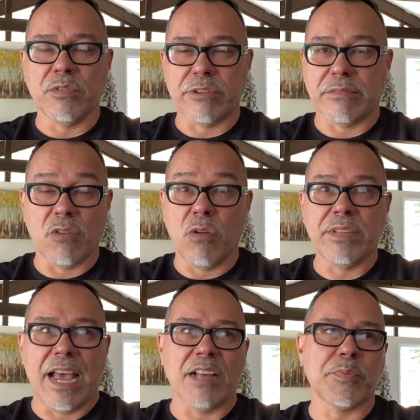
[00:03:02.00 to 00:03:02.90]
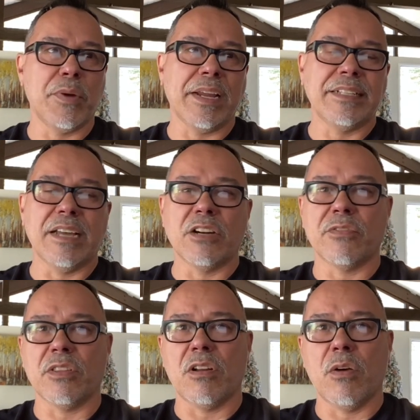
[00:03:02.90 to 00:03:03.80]
old gas breaking down over
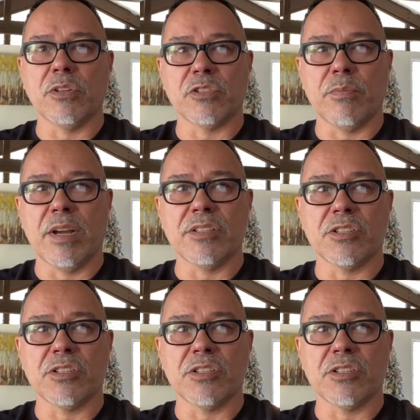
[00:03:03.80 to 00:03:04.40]
the long winter months.